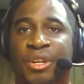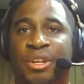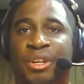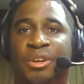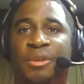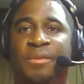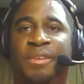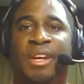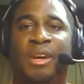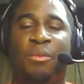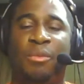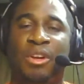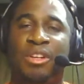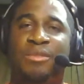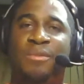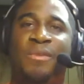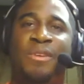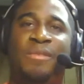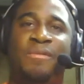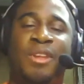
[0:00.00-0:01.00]
You know what I'm saying?
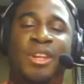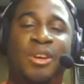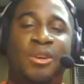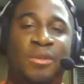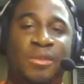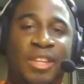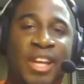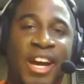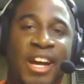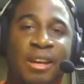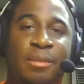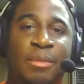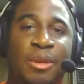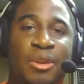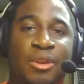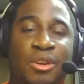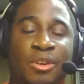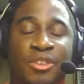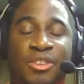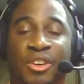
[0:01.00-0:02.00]
Once a week video
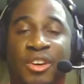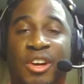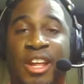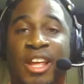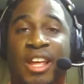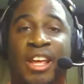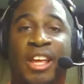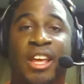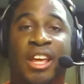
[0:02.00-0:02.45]
documenting your journey.